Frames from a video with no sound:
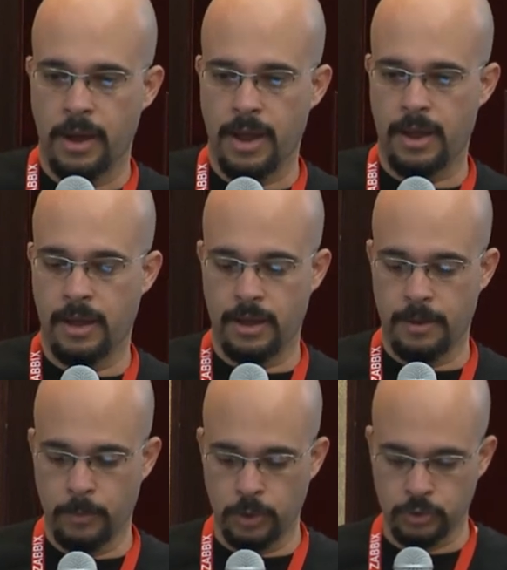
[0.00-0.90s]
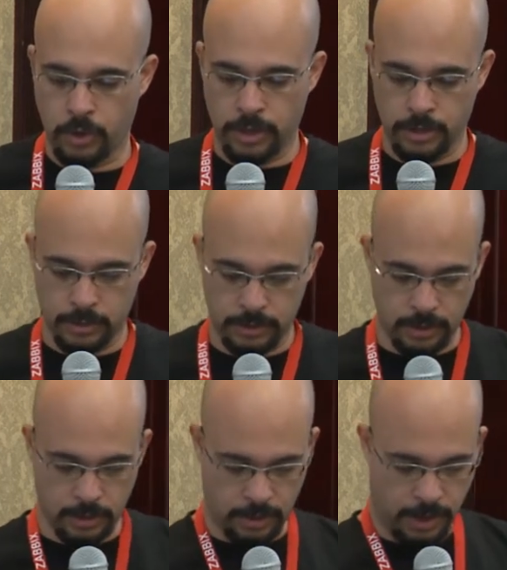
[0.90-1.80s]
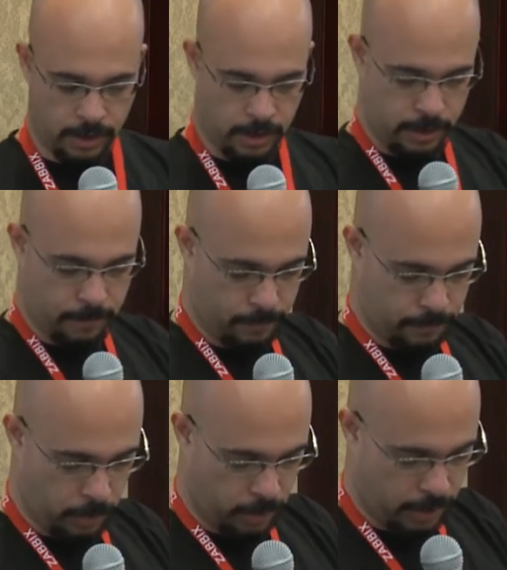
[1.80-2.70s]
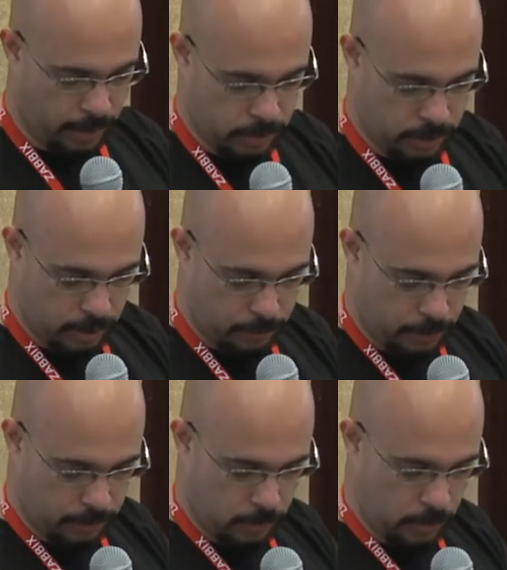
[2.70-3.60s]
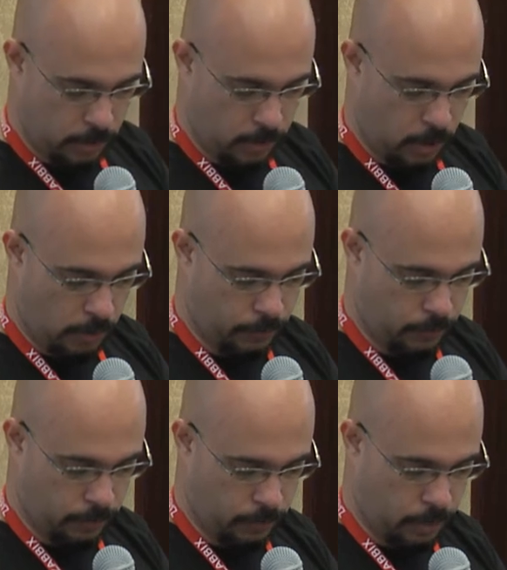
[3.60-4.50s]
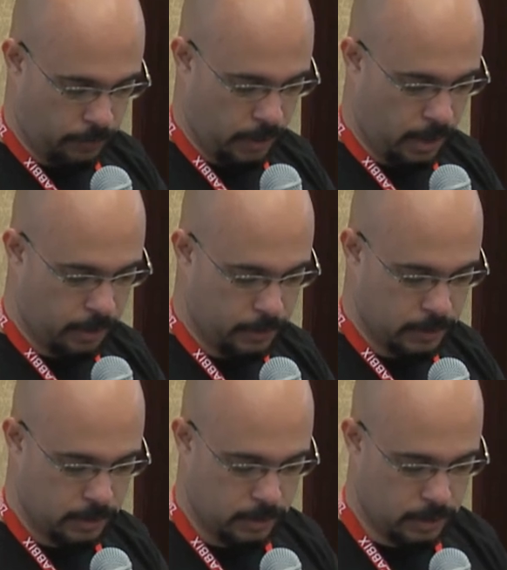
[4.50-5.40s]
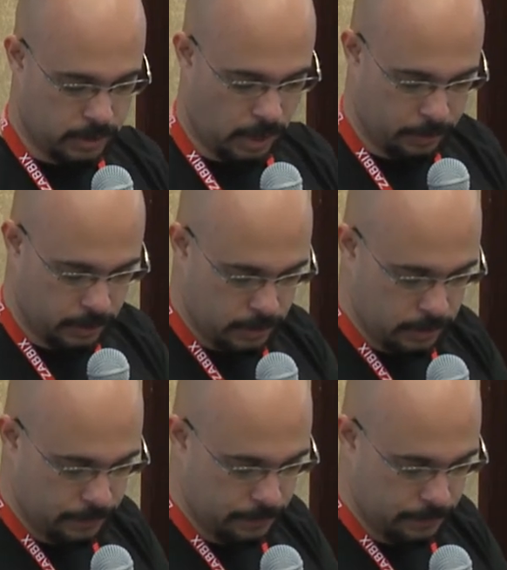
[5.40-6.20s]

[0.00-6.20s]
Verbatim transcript: uh, uh, monitoring the la um, more large number of, of elements is Zabbix.